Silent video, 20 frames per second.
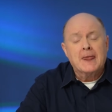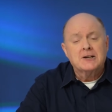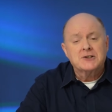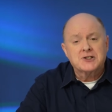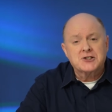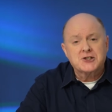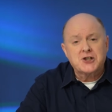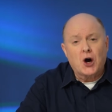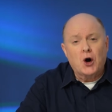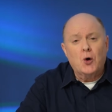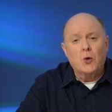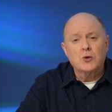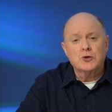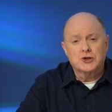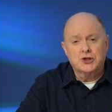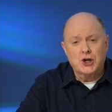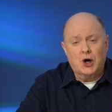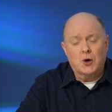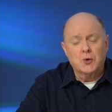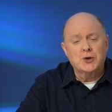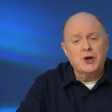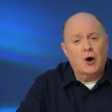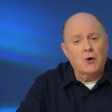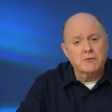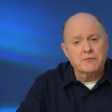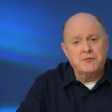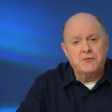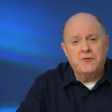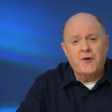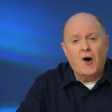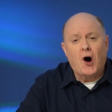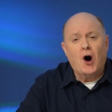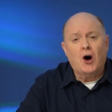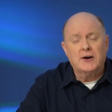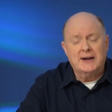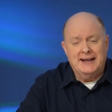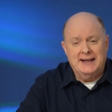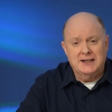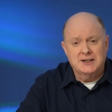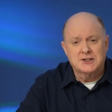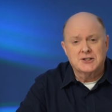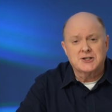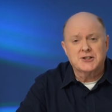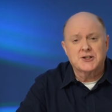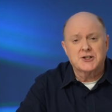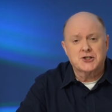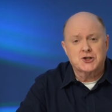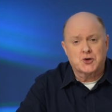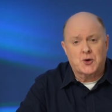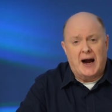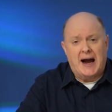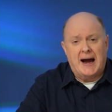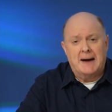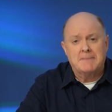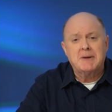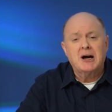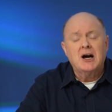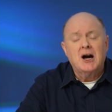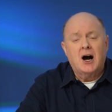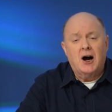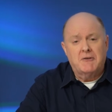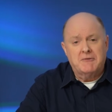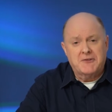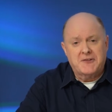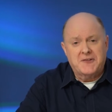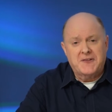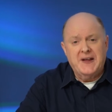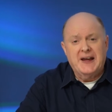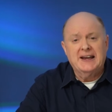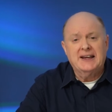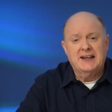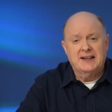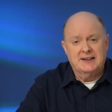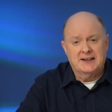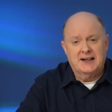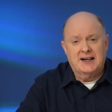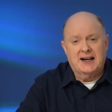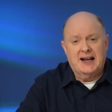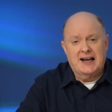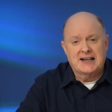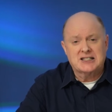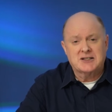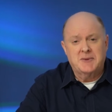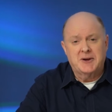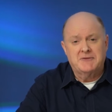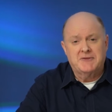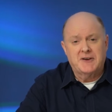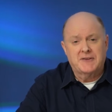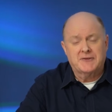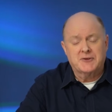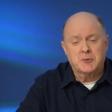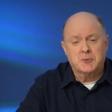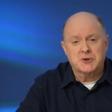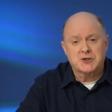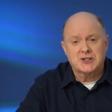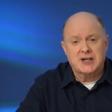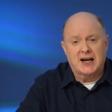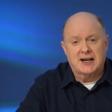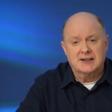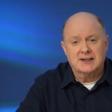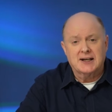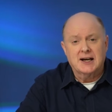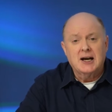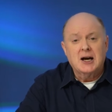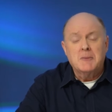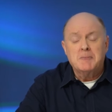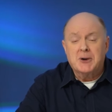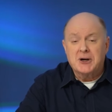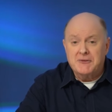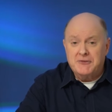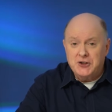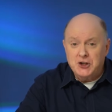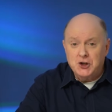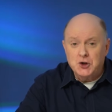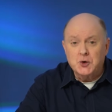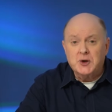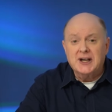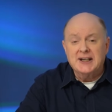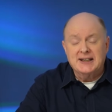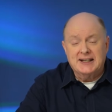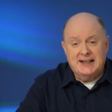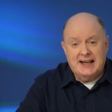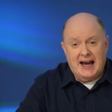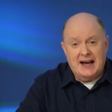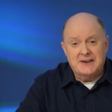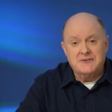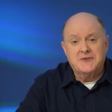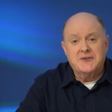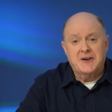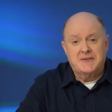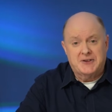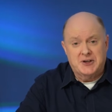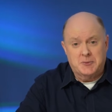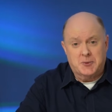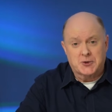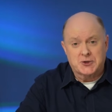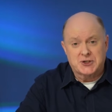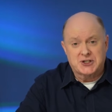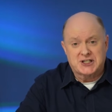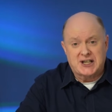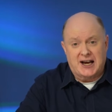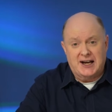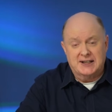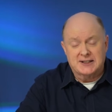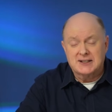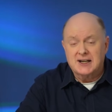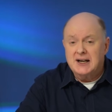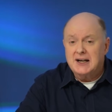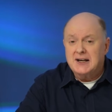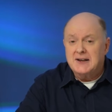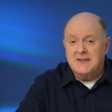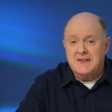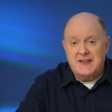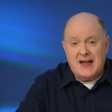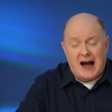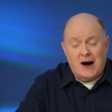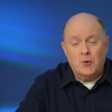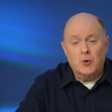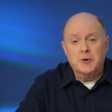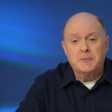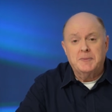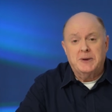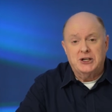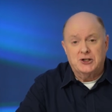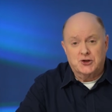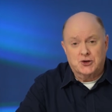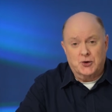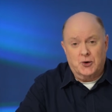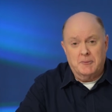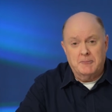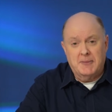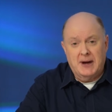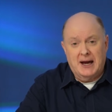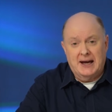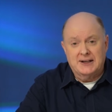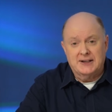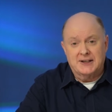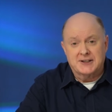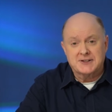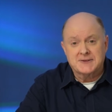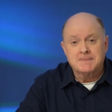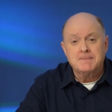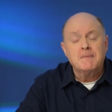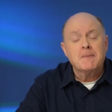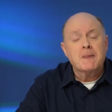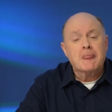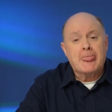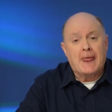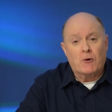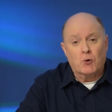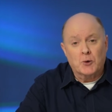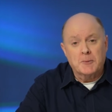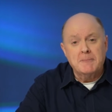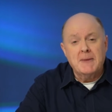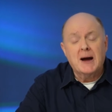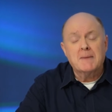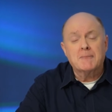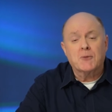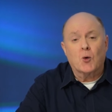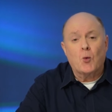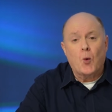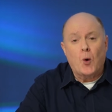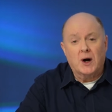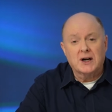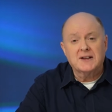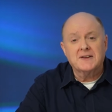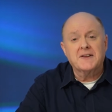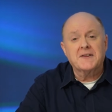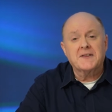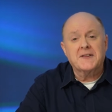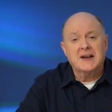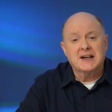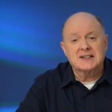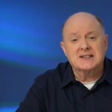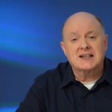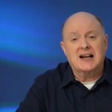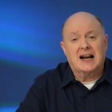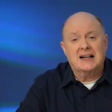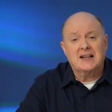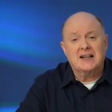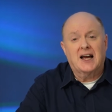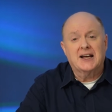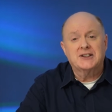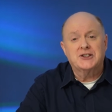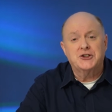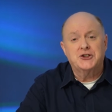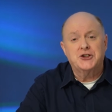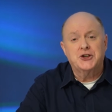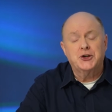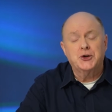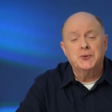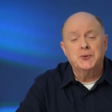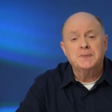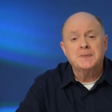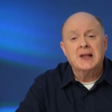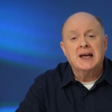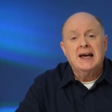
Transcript: So, Joe, don't fall into the trap of thinking that it has to be 50%. But if you can get 50%, that would be tremendous. Now, remember, one of the things that I like to do